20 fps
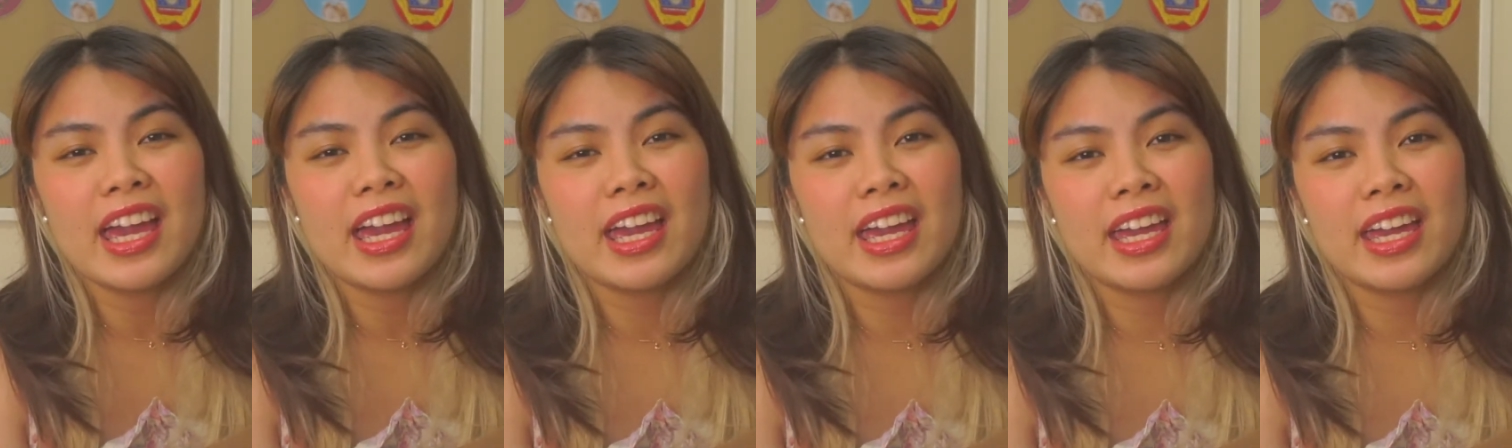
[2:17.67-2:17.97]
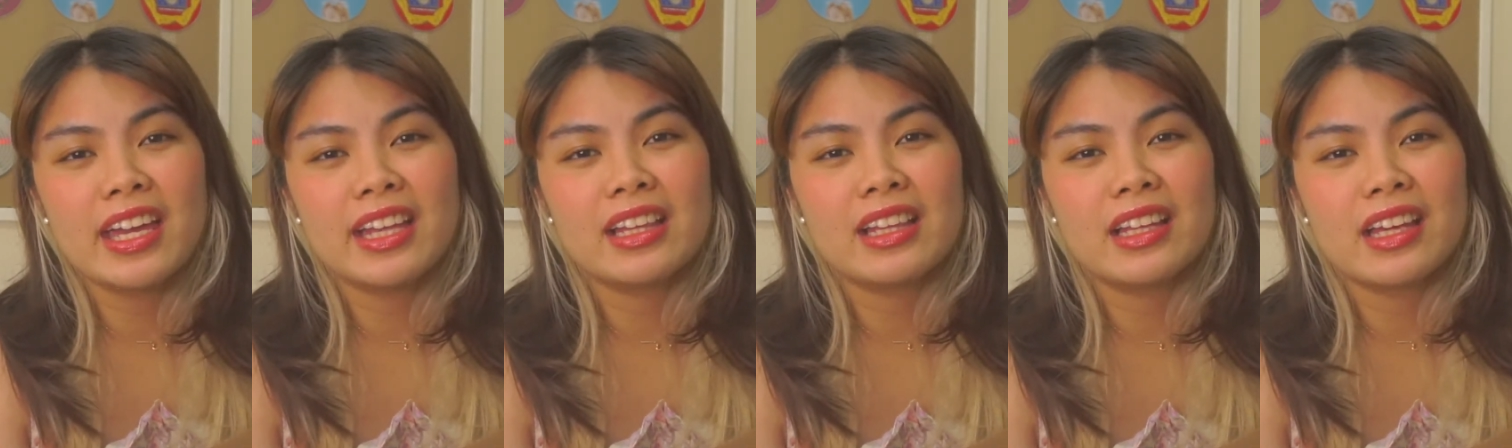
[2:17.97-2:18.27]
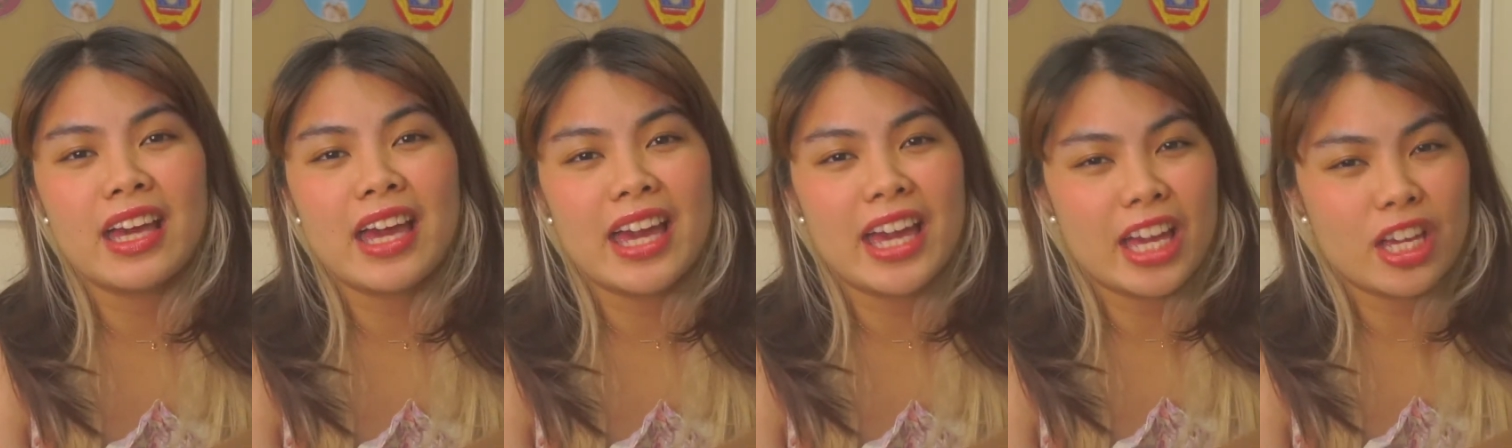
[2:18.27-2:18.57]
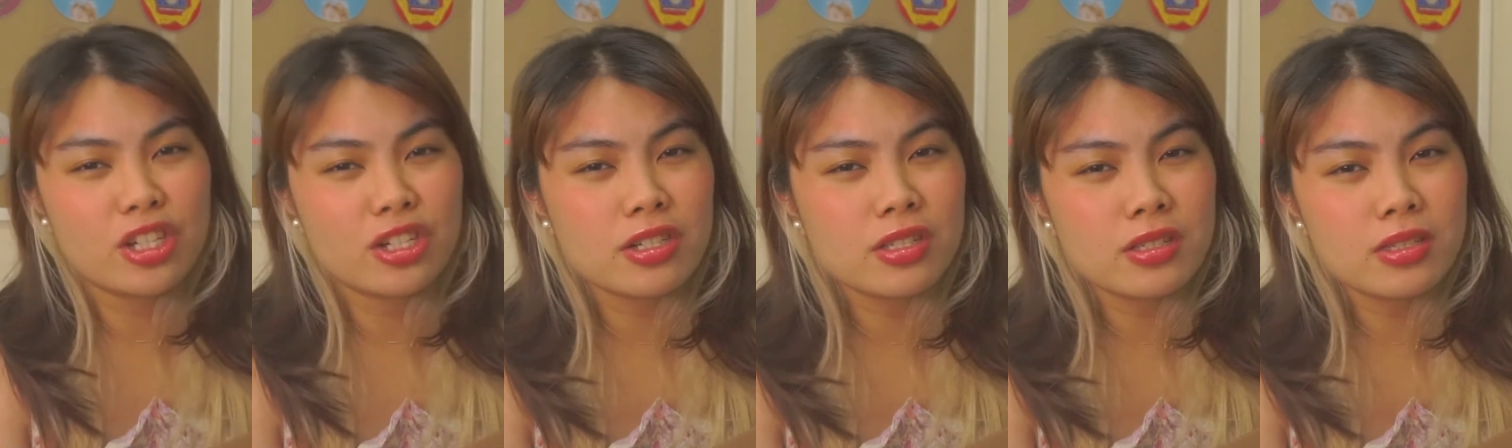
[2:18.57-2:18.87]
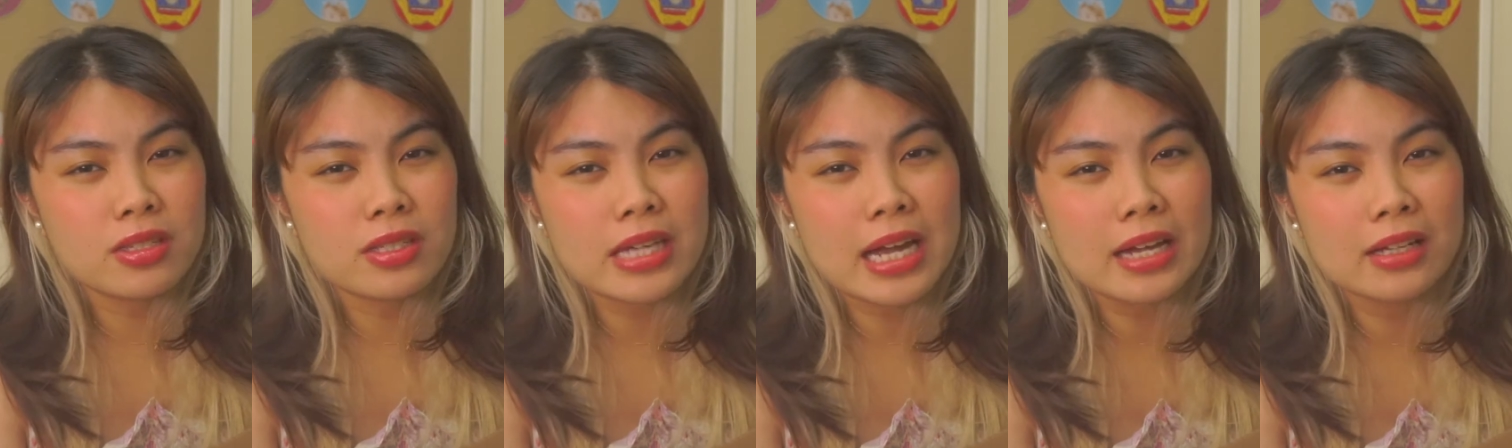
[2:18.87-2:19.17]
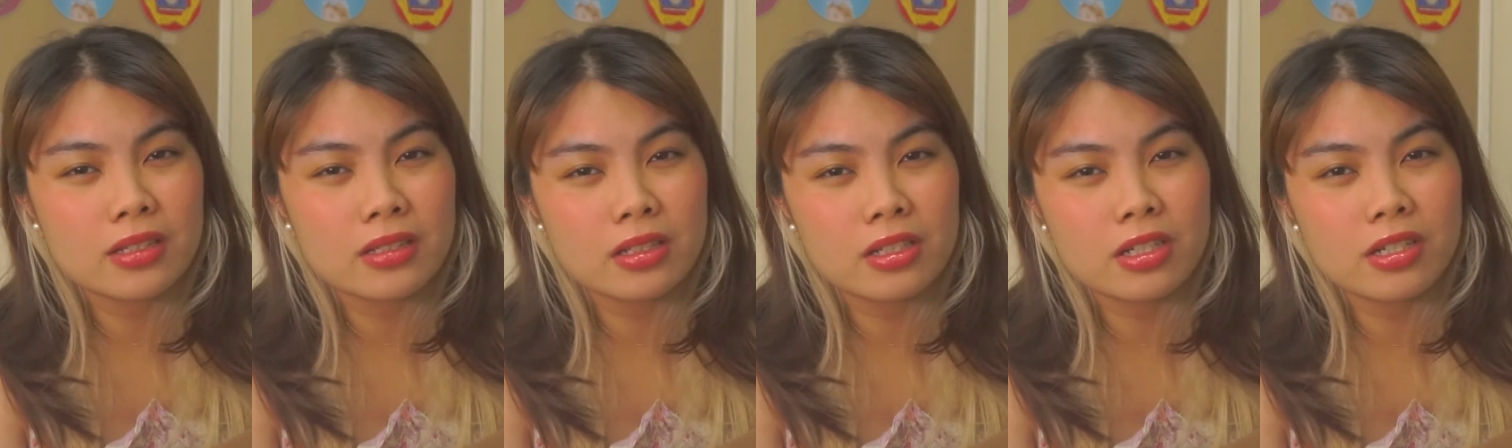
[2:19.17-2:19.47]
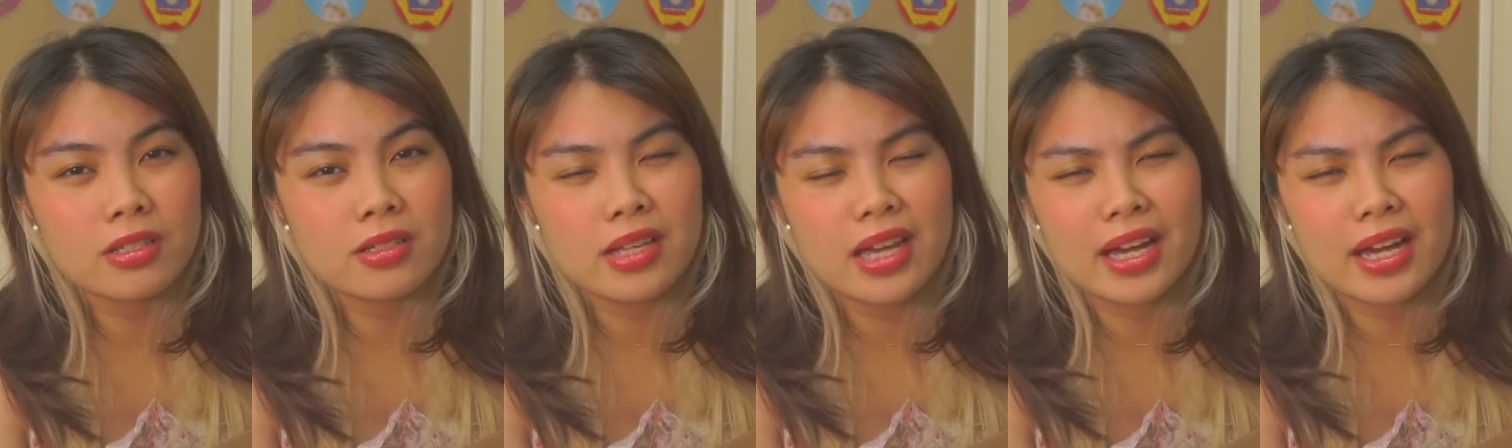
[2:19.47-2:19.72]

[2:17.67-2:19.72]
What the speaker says: in Asian standards,